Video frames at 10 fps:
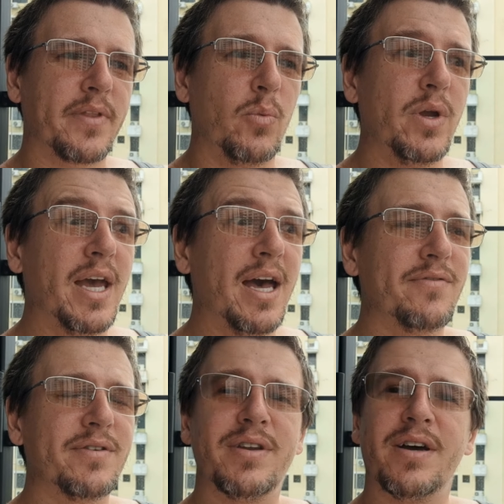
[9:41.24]
We
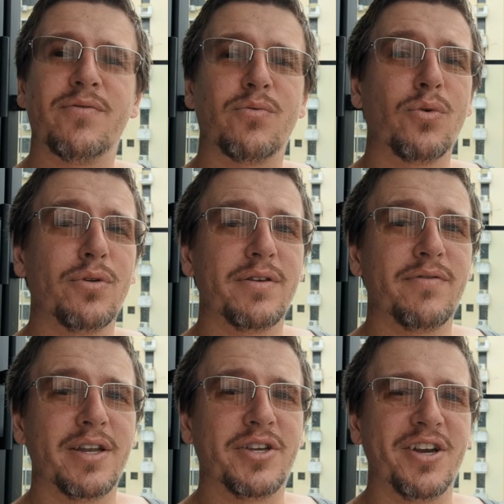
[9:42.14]
have enough rural
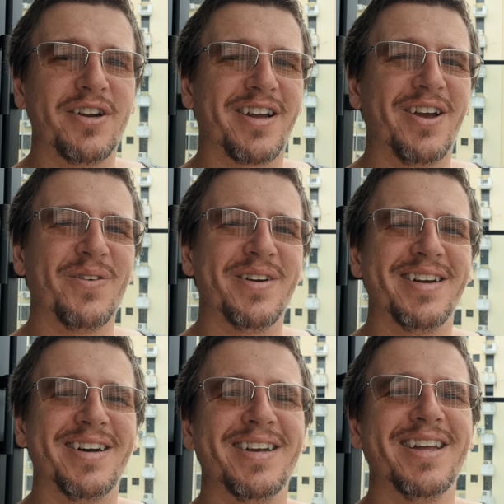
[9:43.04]
adventure going
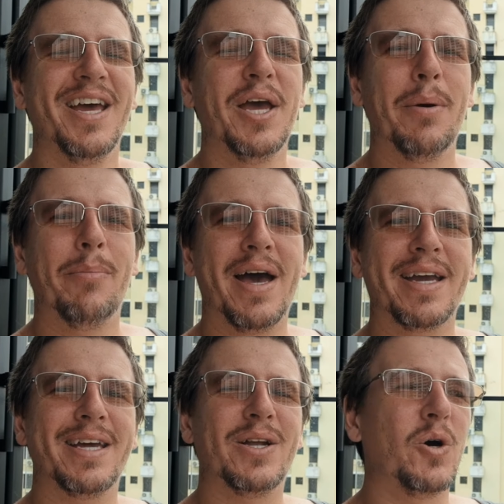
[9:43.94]
on
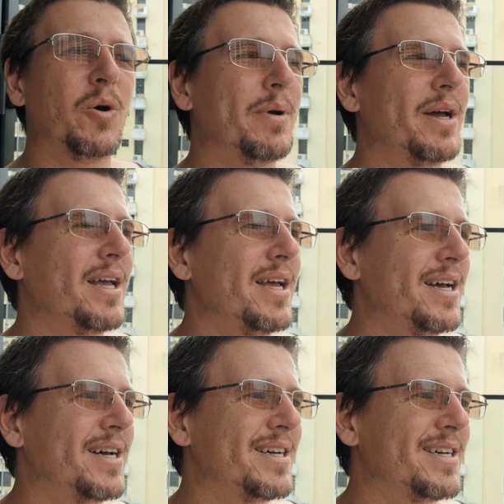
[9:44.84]
back at home.
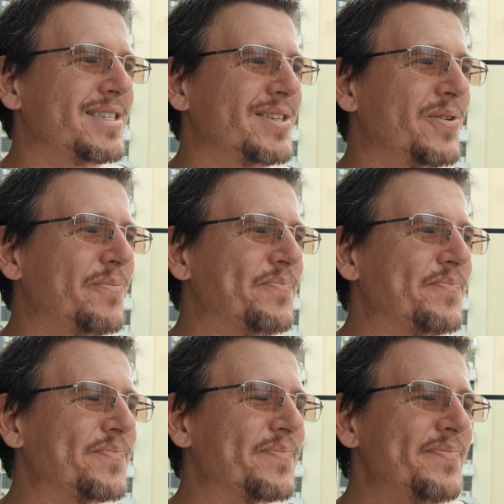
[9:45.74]
So
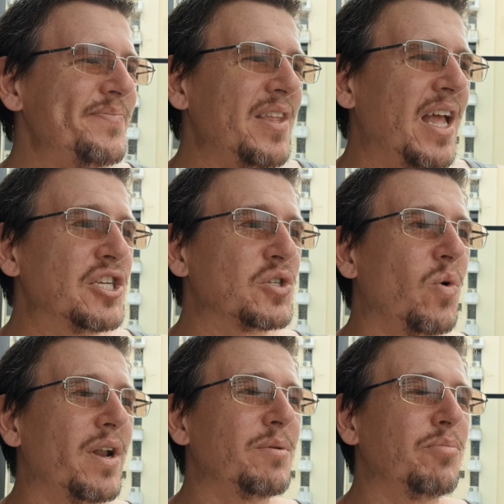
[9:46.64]
I just
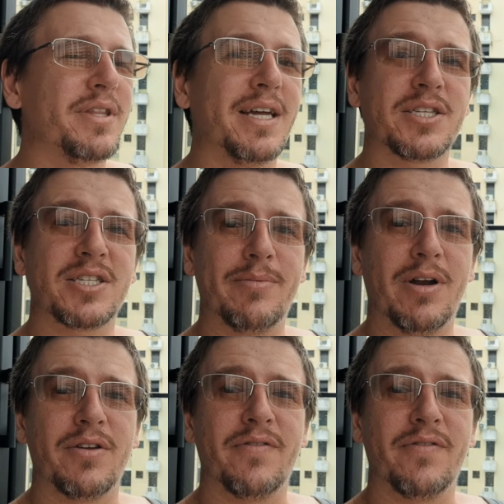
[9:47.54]
wanted to put that disclaimer out there.